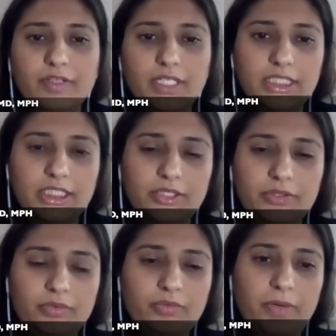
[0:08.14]
of
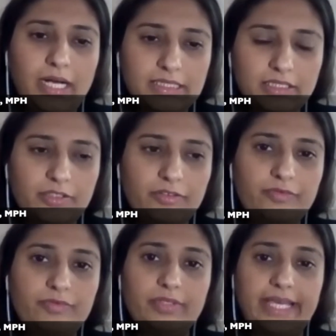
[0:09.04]
HER2
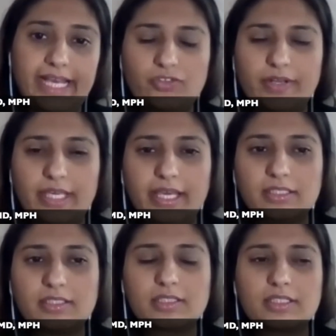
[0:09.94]
positive gastric
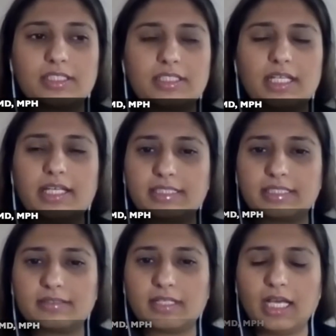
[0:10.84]
cancers
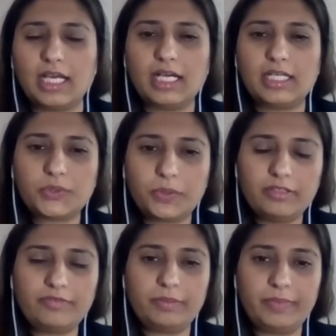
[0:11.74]
is sort
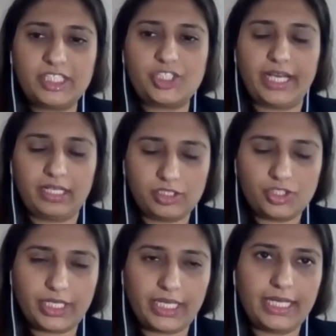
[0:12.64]
of a bit
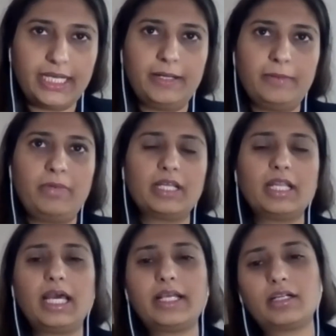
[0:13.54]
challenging. Um,
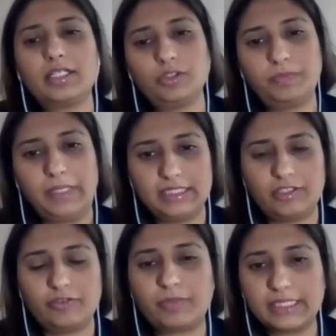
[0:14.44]
unlike HER2
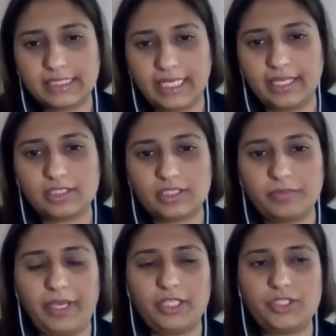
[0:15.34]
positive breast cancer
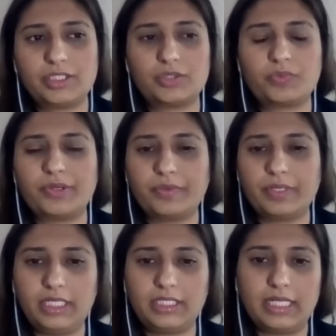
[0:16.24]
patients, we
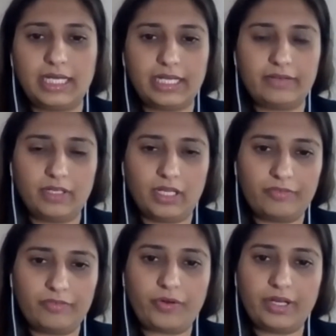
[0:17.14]
really do not have a lot
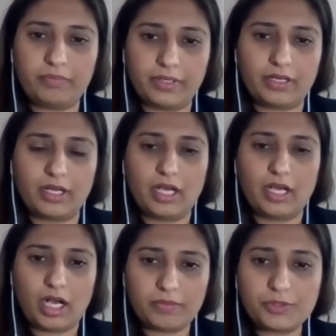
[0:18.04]
of treatment
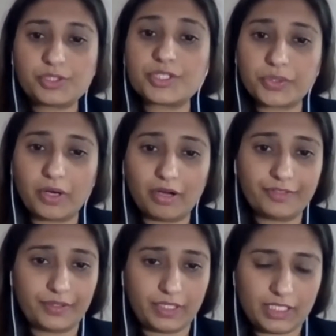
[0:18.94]
options to
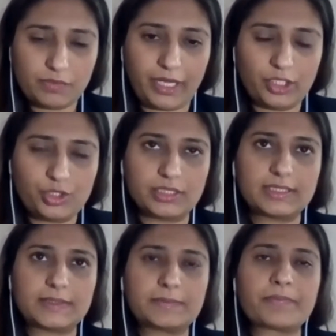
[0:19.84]
offer to these
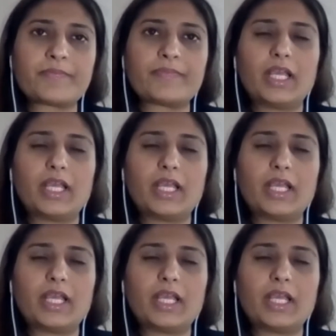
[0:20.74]
patients.